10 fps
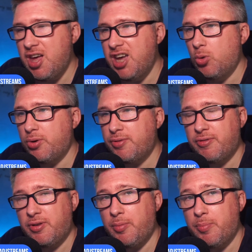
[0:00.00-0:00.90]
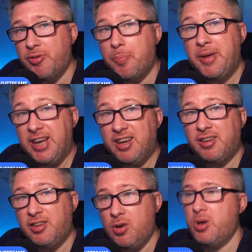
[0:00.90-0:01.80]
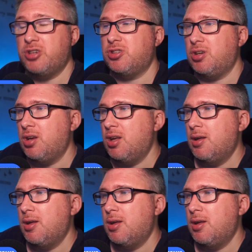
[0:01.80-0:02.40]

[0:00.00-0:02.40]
in order for them to pick the question.